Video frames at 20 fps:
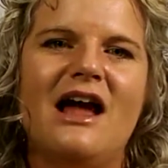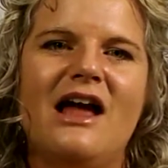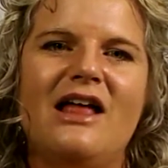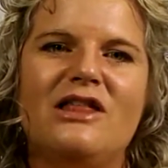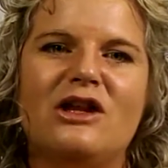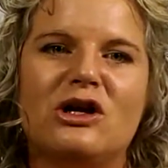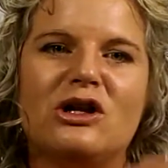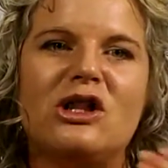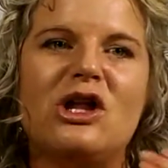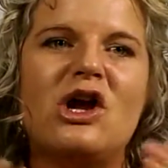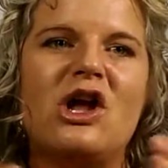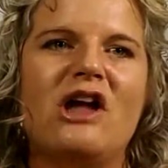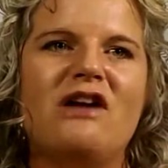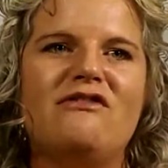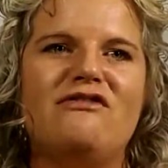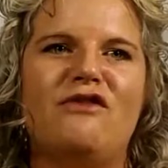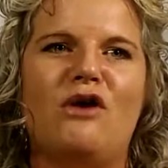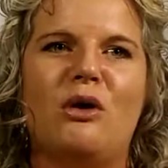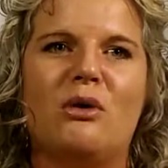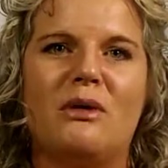they're looking
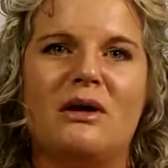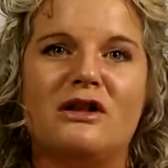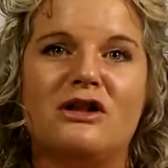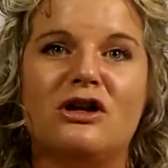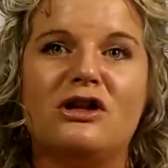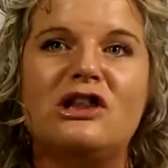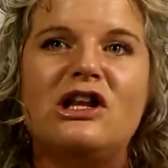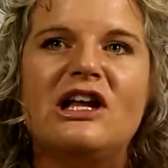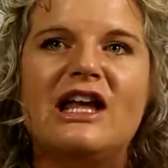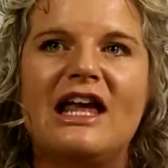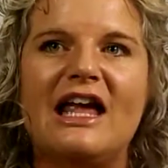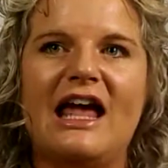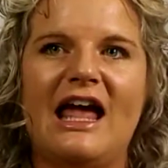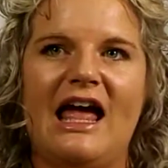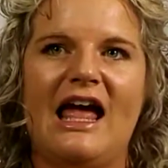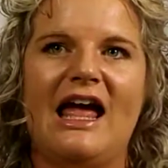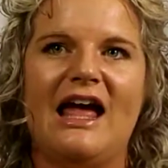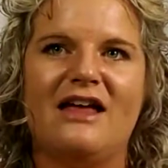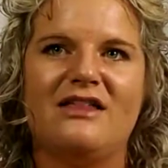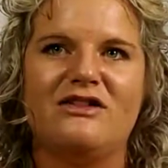forward. They're looking
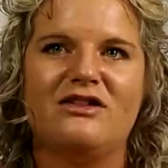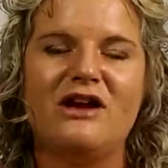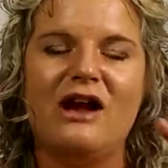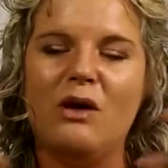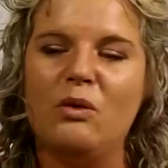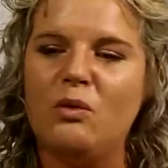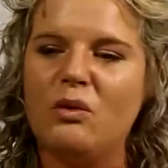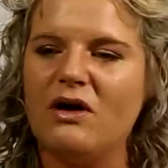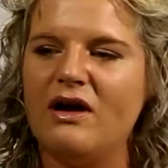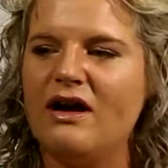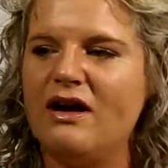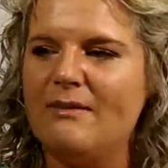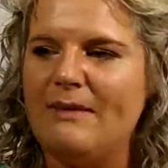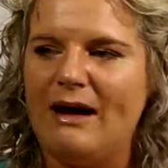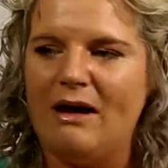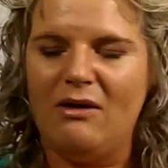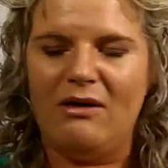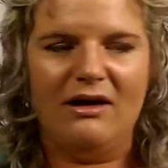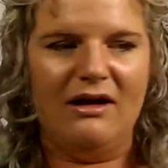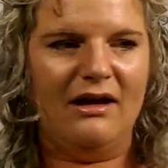ahead. They're not worried
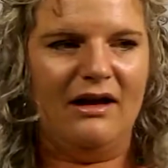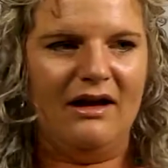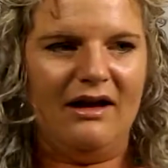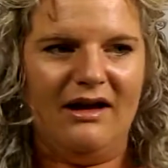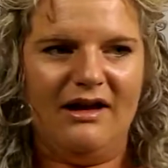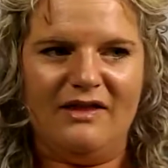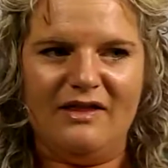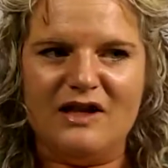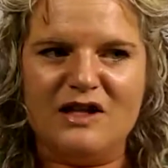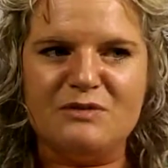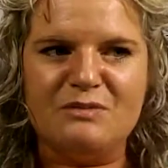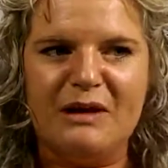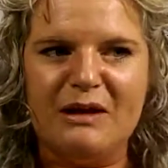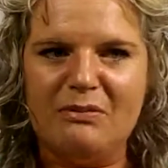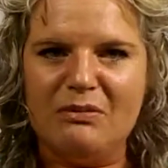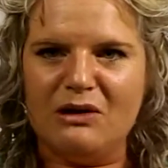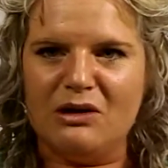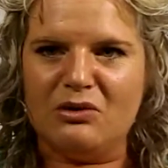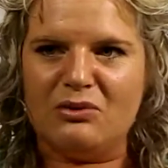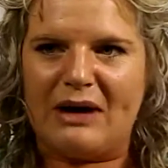about these
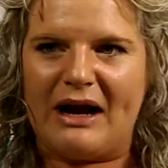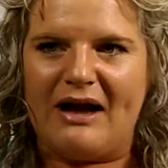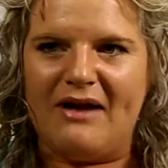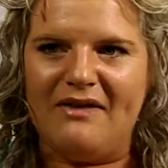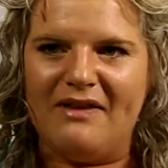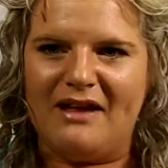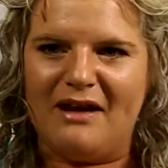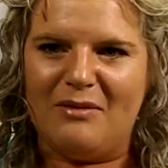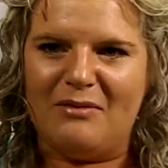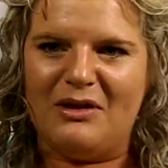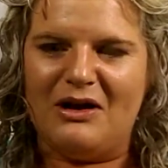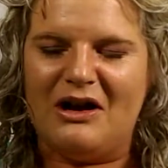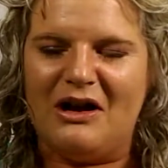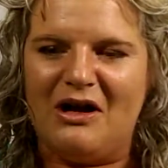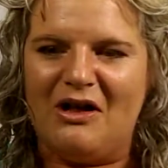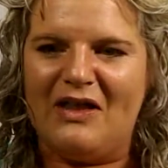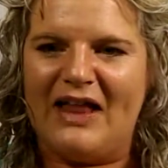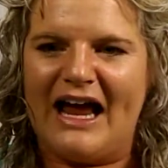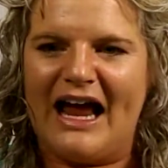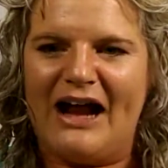people around them, I
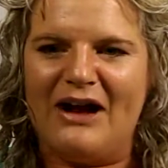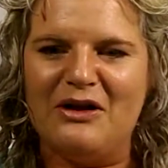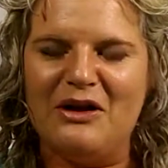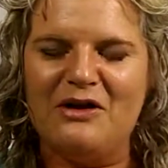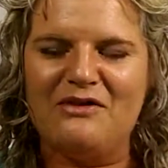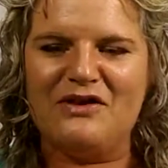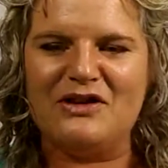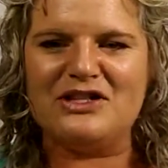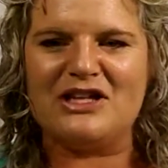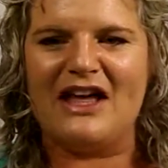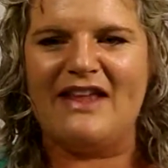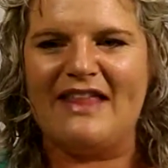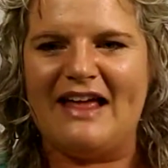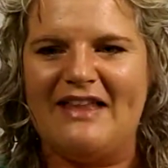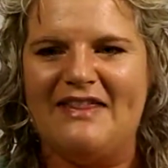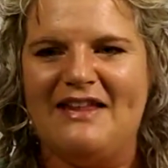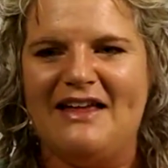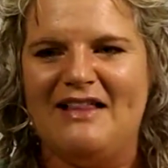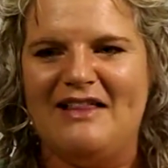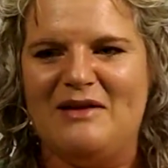don't know if you saw that
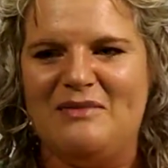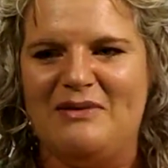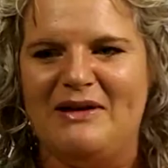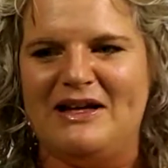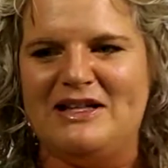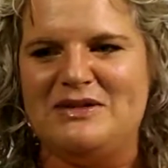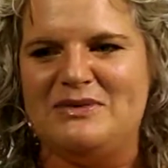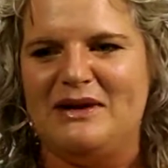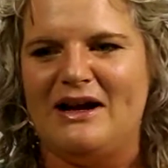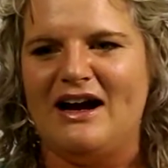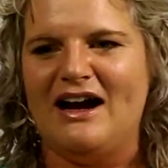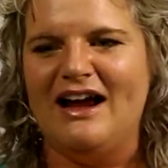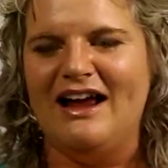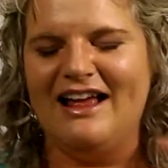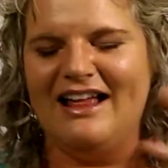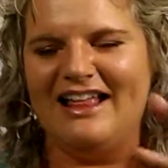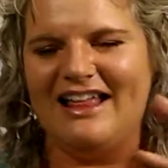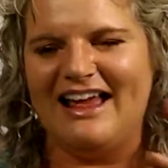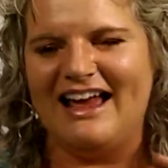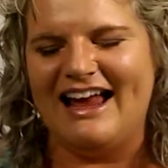in the Olympics where
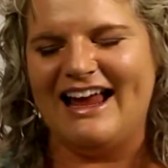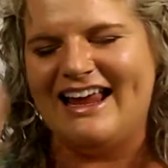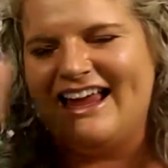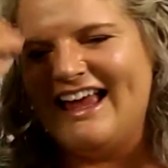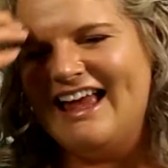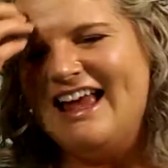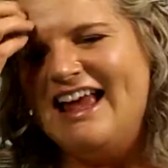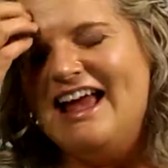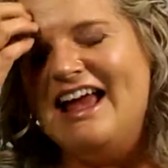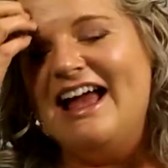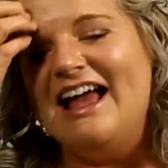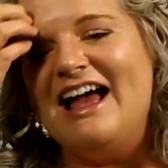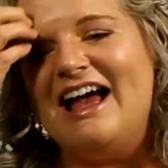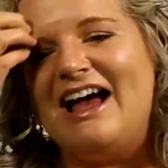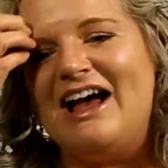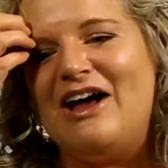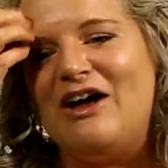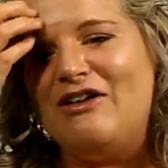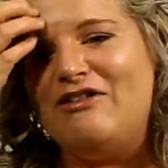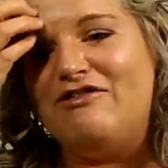
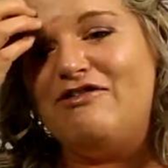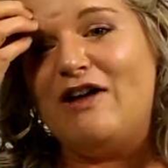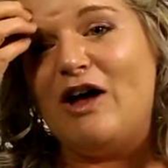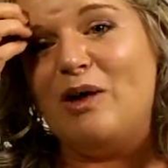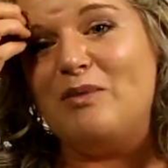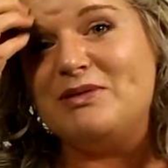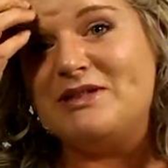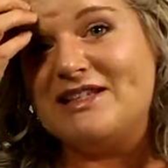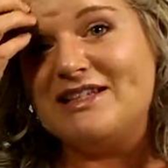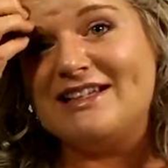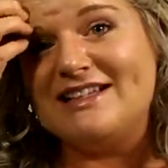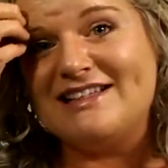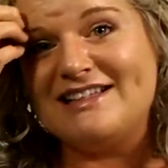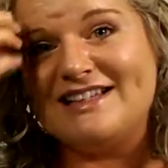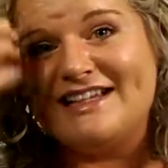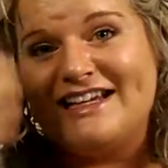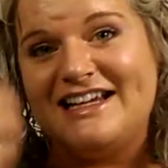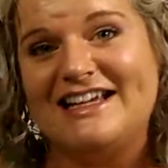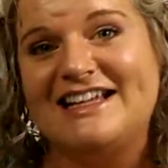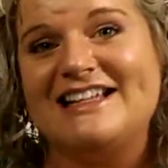Phelps is
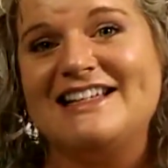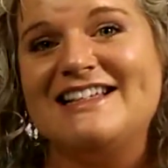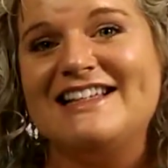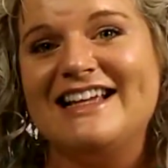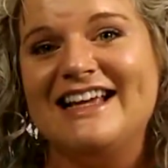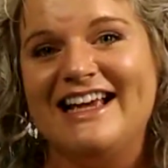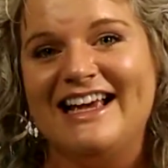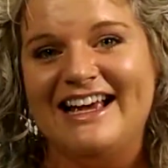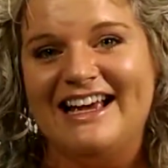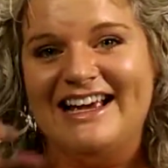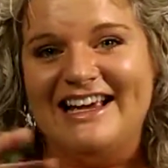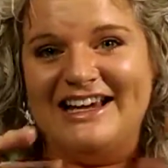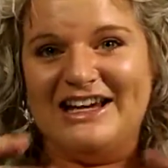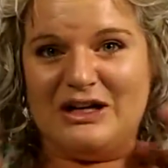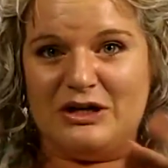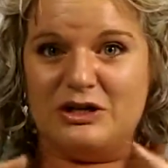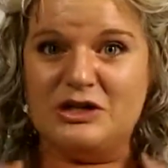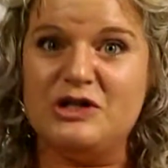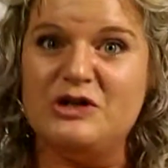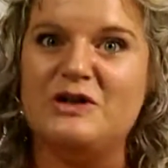in his,
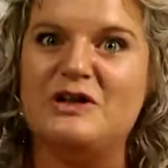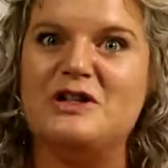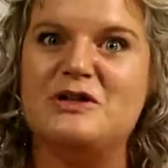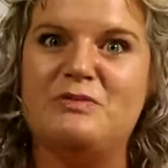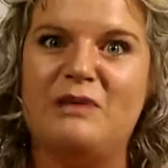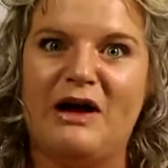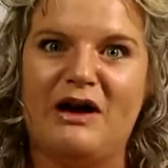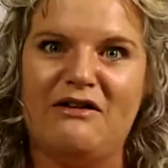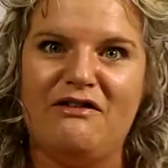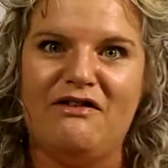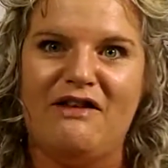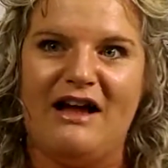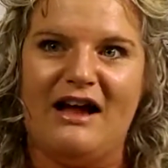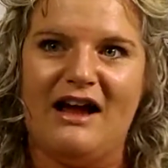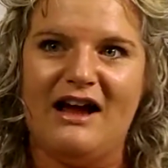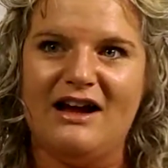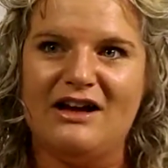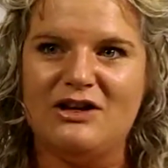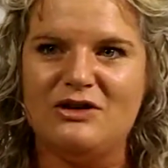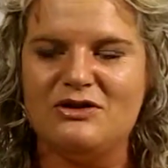doing his butterfly,
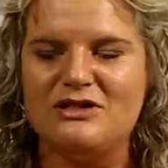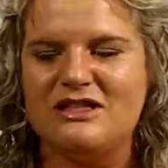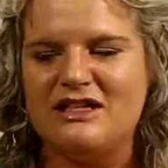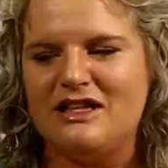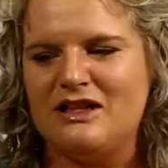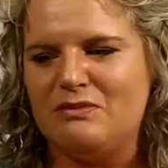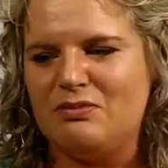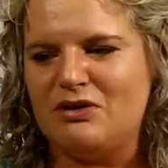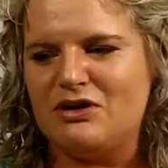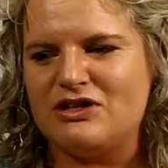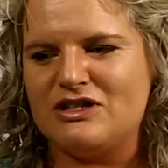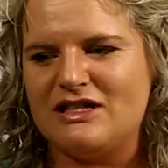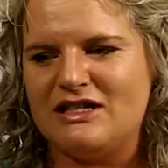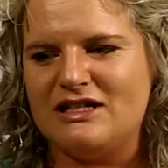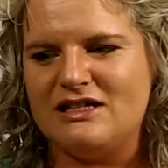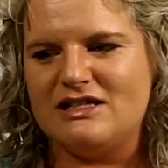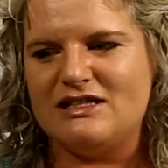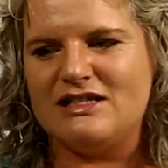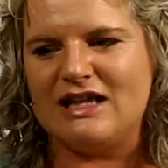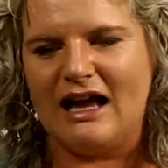and you see the person
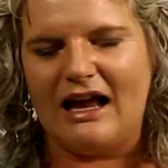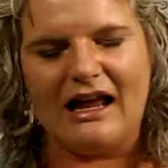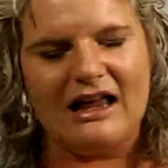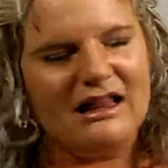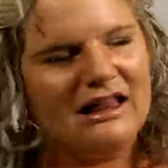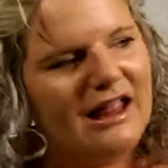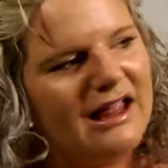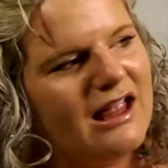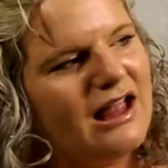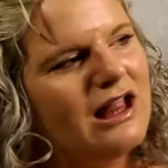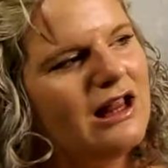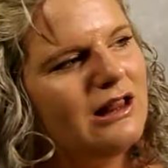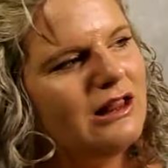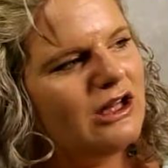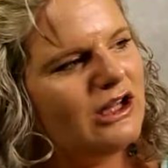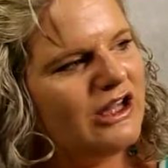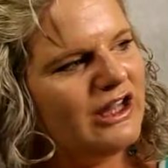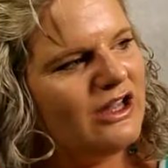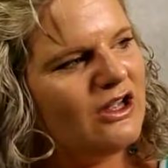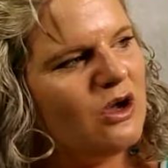in second,
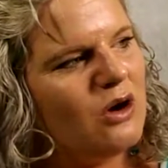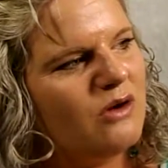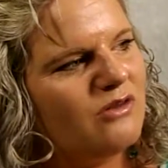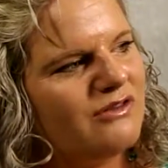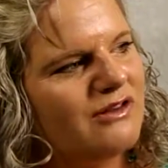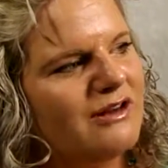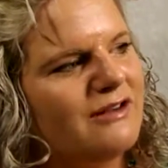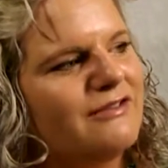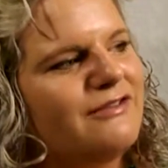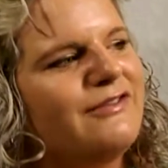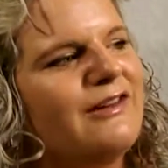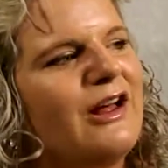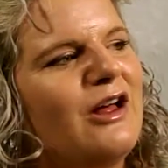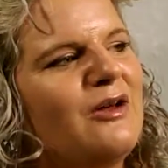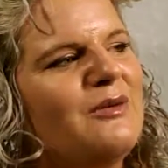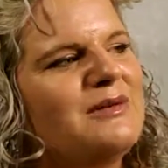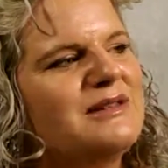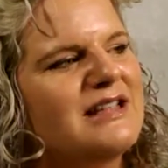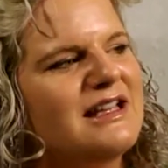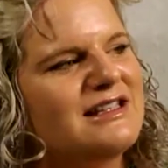looking over at
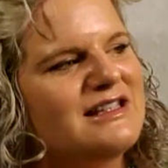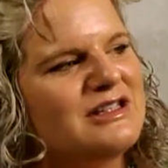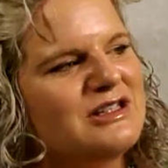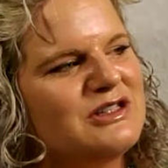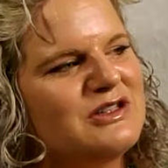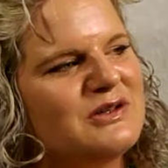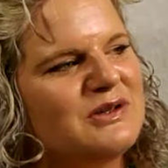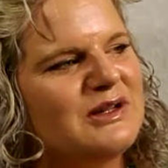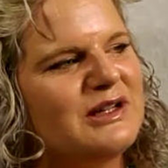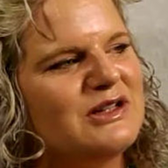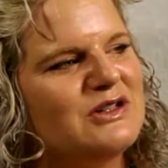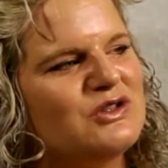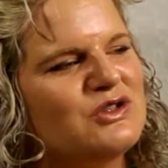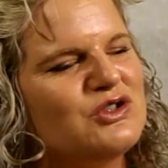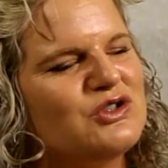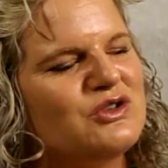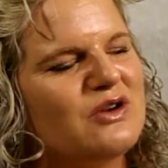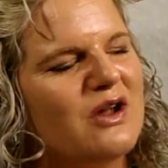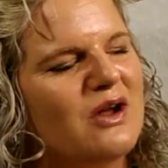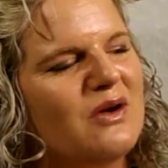Phelps as he's doing a
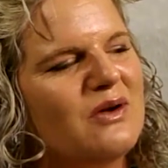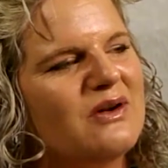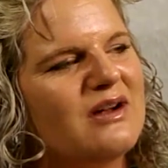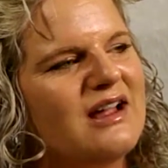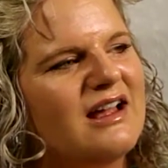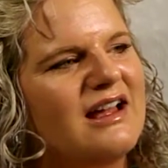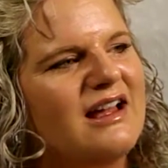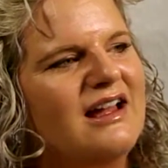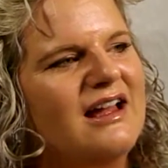stroke,